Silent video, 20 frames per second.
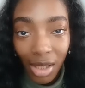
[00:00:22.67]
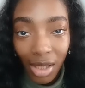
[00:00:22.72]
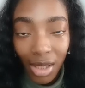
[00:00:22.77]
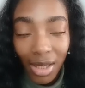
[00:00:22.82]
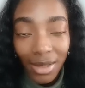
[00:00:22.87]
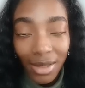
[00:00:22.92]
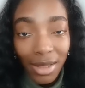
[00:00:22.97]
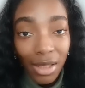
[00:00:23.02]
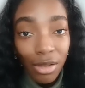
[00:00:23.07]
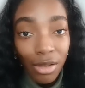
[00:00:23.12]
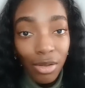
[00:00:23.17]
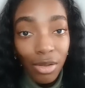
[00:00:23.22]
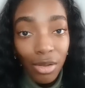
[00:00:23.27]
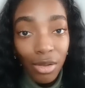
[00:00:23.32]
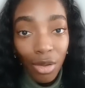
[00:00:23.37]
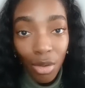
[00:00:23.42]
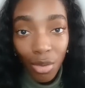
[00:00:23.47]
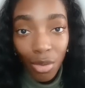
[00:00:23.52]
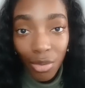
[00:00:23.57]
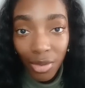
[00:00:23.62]
And I
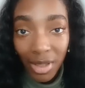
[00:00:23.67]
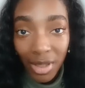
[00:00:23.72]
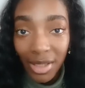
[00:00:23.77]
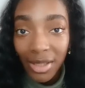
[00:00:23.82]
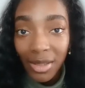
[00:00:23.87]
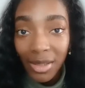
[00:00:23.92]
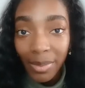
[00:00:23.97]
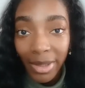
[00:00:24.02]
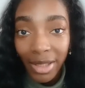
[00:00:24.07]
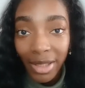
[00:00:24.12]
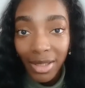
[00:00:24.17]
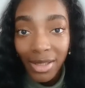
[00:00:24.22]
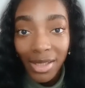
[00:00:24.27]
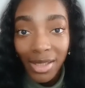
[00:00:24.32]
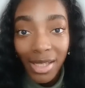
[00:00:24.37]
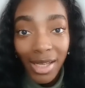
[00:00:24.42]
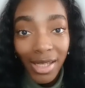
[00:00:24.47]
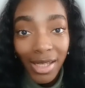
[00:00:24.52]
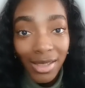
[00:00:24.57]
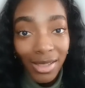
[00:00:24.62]
know this because
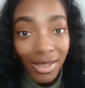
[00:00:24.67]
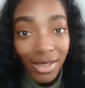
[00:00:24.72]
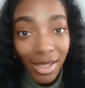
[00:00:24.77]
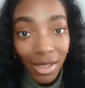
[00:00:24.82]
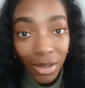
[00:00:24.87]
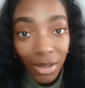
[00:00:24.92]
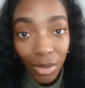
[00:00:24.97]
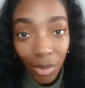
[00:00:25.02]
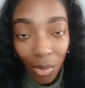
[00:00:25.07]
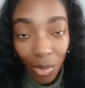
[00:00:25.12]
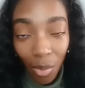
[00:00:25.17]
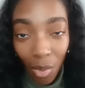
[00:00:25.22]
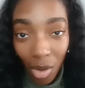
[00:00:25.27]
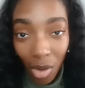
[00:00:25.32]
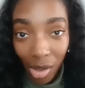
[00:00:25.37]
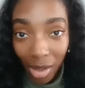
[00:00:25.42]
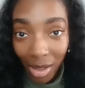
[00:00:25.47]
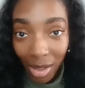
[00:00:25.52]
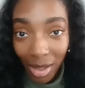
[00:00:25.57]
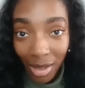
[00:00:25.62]
He has sent a
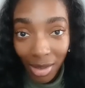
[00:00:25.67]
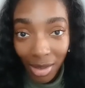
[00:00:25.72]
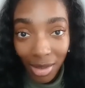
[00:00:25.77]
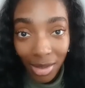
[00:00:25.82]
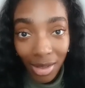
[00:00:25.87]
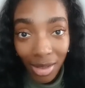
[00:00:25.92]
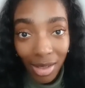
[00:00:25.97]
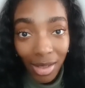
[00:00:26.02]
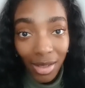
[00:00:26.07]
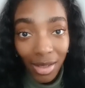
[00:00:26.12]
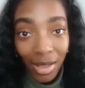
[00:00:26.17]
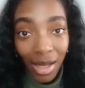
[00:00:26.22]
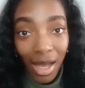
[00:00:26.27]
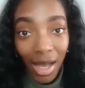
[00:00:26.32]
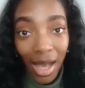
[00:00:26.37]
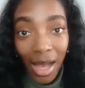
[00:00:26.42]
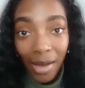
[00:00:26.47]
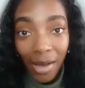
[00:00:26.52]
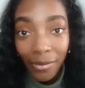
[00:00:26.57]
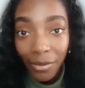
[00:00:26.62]
warning
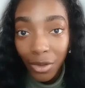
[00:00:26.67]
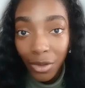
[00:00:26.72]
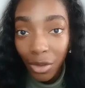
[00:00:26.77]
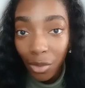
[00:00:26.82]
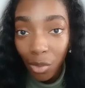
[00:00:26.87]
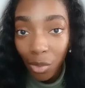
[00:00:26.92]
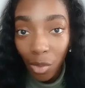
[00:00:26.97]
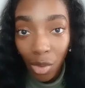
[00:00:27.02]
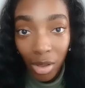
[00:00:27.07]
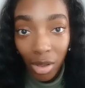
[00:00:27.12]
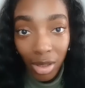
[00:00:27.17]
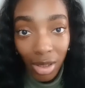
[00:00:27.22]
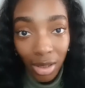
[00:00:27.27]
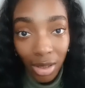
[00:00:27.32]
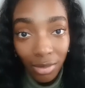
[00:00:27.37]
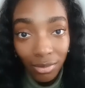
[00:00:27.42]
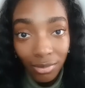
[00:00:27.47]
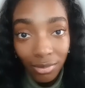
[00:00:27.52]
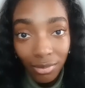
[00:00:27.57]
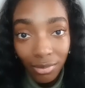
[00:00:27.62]
after warning.
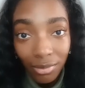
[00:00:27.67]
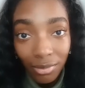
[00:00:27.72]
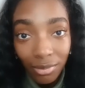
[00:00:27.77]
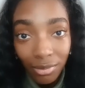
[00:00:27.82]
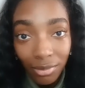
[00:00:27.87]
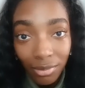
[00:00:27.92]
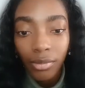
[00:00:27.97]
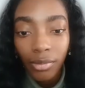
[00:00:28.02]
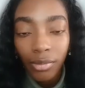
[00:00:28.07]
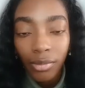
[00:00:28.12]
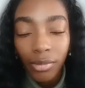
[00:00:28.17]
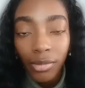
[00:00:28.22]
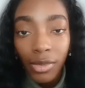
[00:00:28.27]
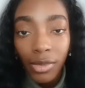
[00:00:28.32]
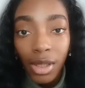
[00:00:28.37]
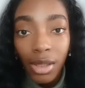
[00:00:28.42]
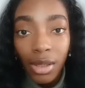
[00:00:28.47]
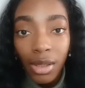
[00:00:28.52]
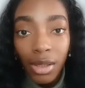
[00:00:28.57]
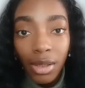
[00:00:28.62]

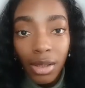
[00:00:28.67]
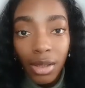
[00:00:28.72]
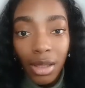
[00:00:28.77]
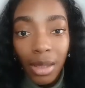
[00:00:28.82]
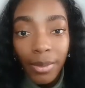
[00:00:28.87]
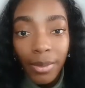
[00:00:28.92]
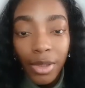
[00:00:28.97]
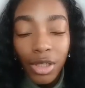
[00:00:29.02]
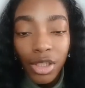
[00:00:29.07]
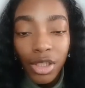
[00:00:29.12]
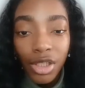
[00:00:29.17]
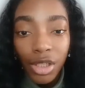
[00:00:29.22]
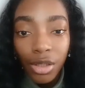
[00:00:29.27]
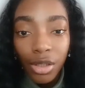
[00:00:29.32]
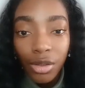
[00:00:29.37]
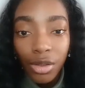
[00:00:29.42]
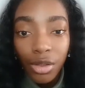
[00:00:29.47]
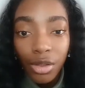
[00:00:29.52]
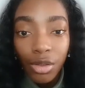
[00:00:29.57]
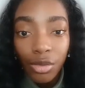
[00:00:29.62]
I'm going to share
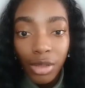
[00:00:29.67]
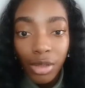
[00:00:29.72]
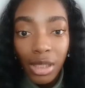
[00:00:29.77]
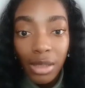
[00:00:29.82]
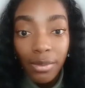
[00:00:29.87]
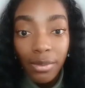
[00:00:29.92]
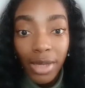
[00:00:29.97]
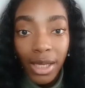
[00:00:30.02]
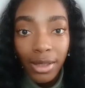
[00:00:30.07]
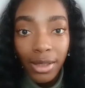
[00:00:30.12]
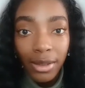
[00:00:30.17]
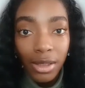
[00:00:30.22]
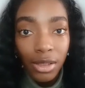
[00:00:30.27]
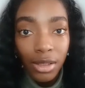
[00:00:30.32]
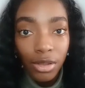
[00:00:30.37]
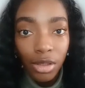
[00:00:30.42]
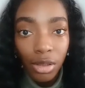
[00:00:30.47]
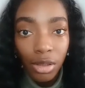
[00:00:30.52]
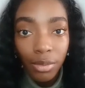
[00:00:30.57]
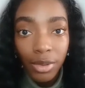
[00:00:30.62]
the dream and the
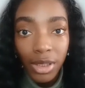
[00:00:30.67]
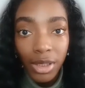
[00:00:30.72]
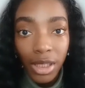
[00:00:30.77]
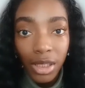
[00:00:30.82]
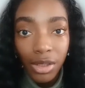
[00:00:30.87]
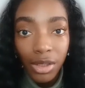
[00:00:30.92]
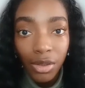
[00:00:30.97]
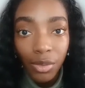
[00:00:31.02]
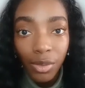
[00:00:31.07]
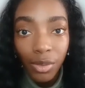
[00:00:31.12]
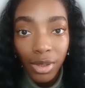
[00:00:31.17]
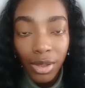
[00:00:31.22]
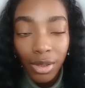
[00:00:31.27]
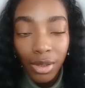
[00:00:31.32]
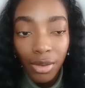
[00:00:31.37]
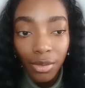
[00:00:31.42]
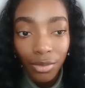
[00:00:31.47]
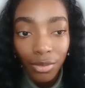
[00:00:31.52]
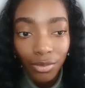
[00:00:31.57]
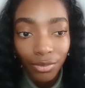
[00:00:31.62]
interpretation with
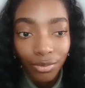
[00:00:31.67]
you.